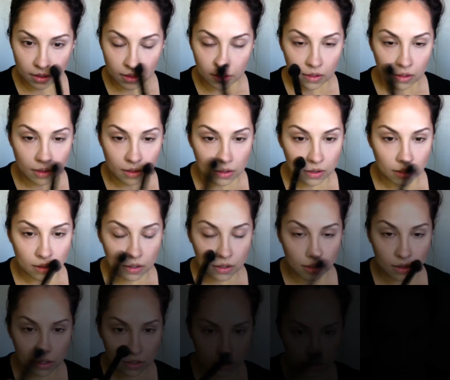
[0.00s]
Then we're just
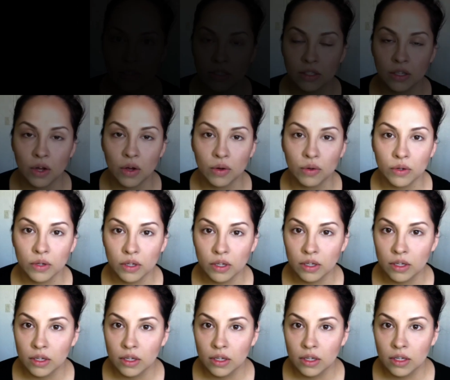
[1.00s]
going to blend that
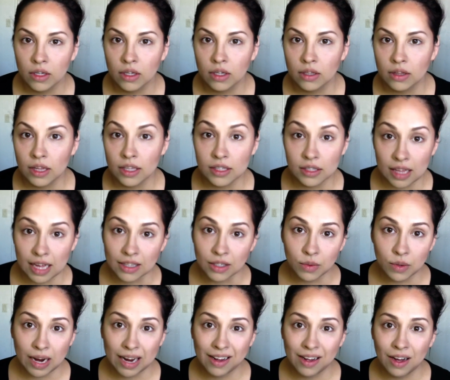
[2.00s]
out. Blend,
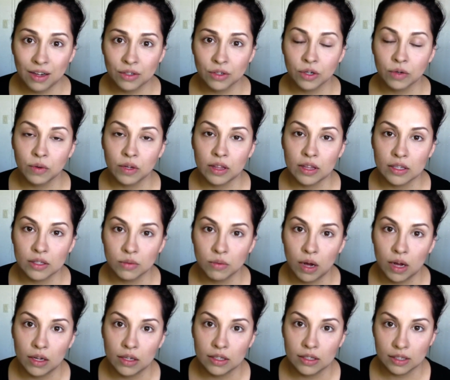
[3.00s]
blend, blend.
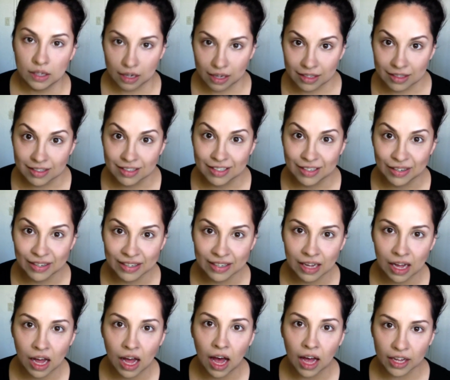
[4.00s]
And
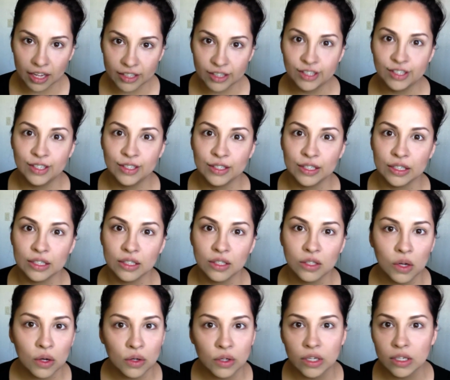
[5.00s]
our next step
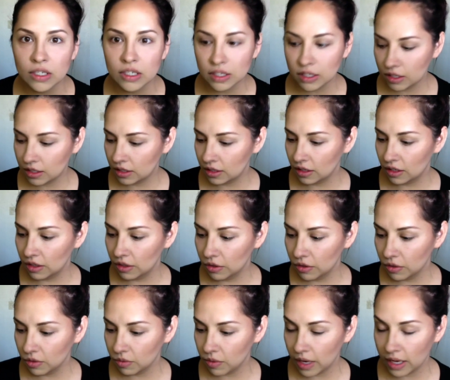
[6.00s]
is going to
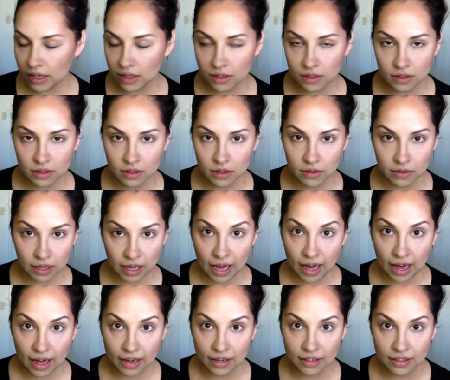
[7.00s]
be
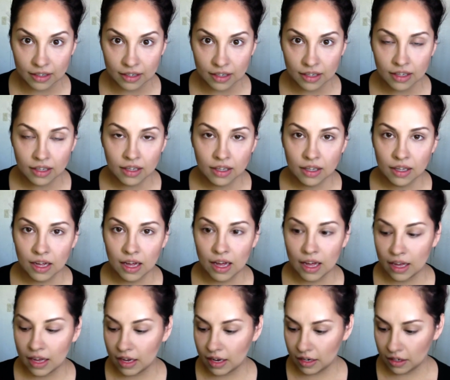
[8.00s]
our
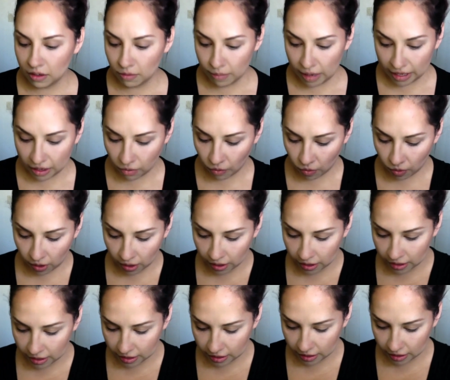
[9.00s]
baking.
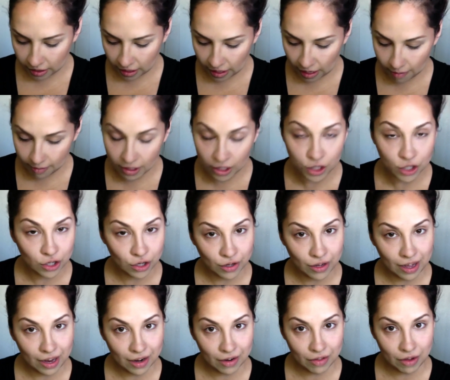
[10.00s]
We're going to start the baking
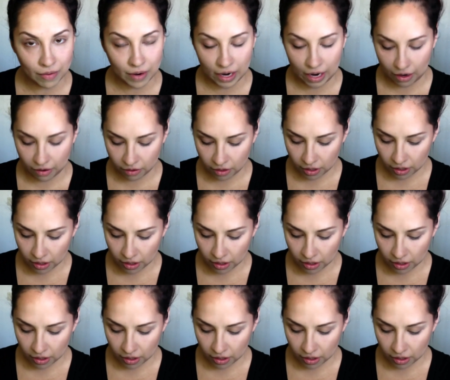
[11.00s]
process. So